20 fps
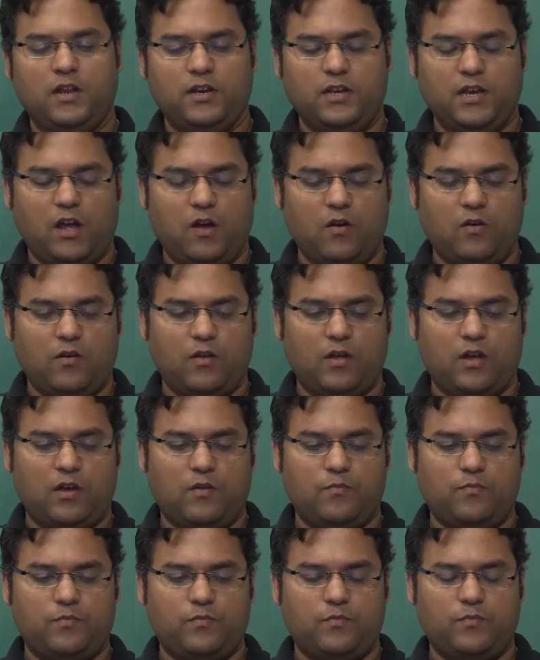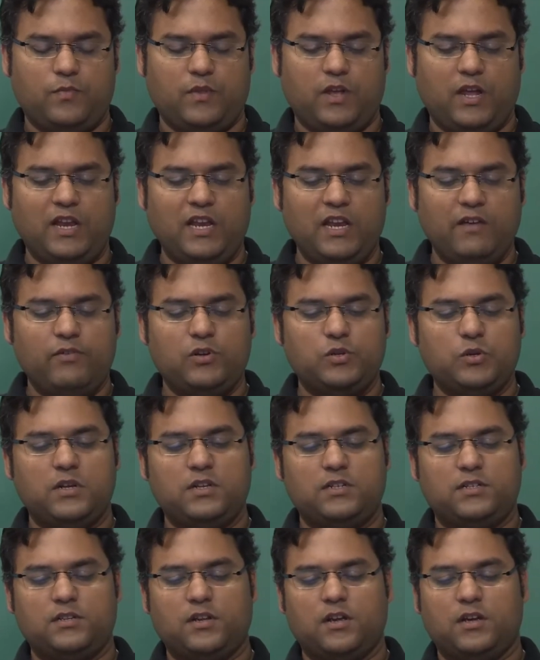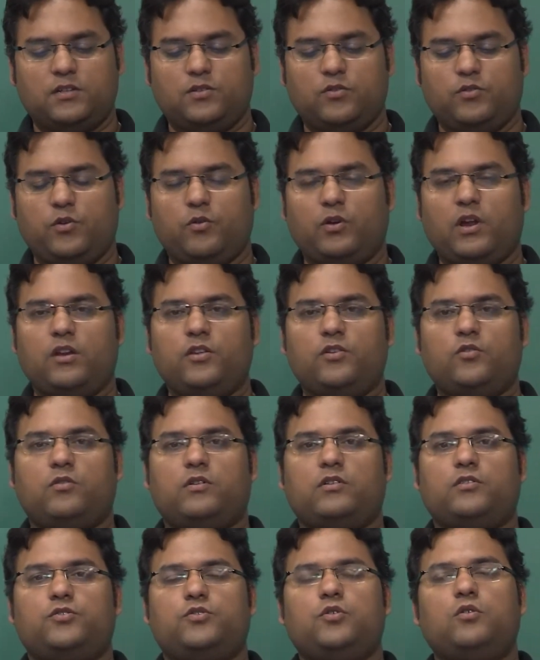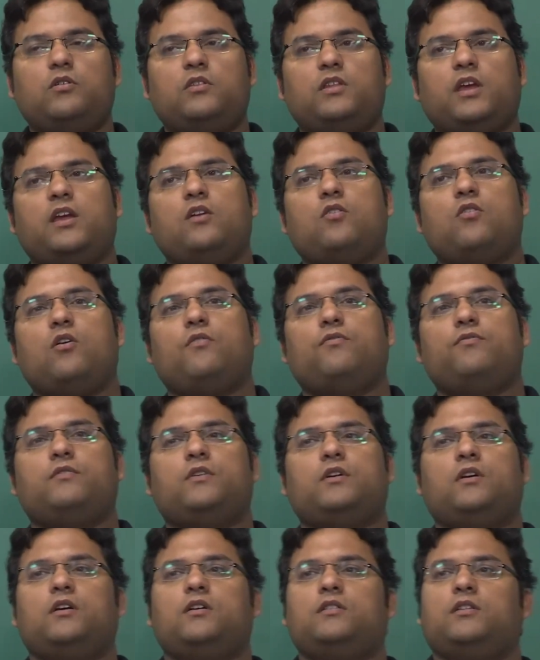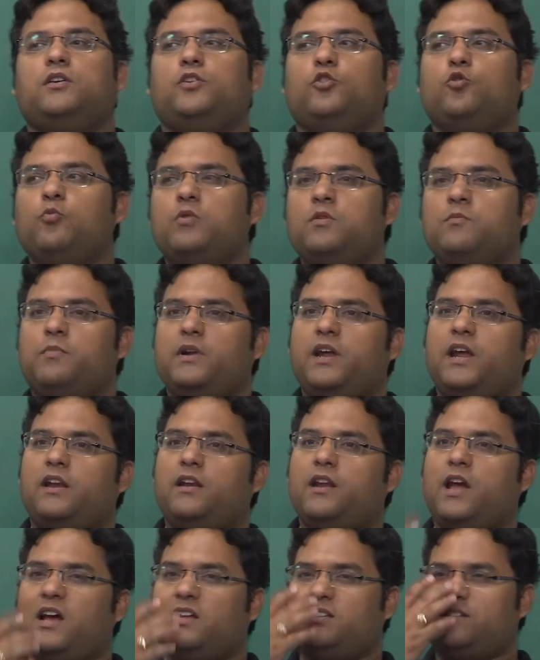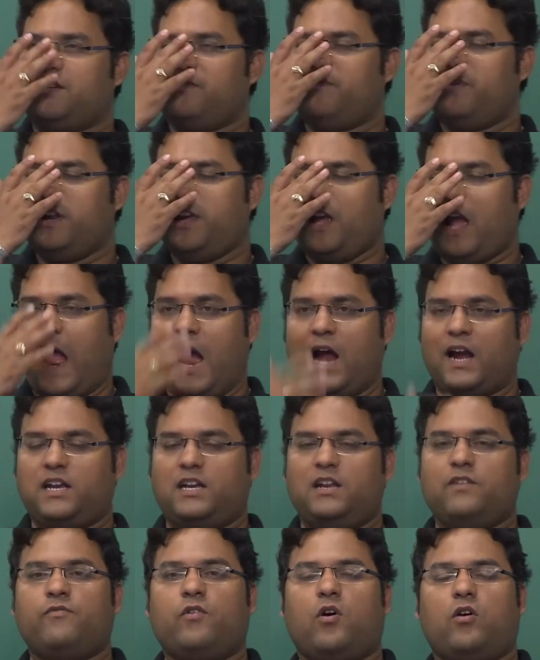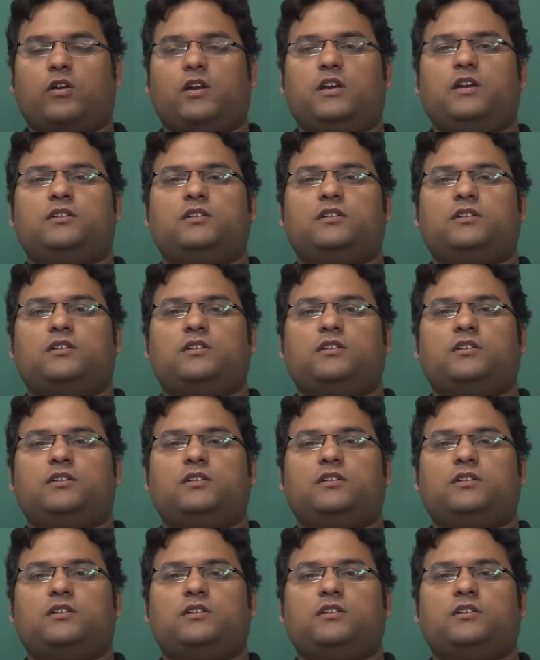Now, individuals, so you should think of the human brain as a very active organ.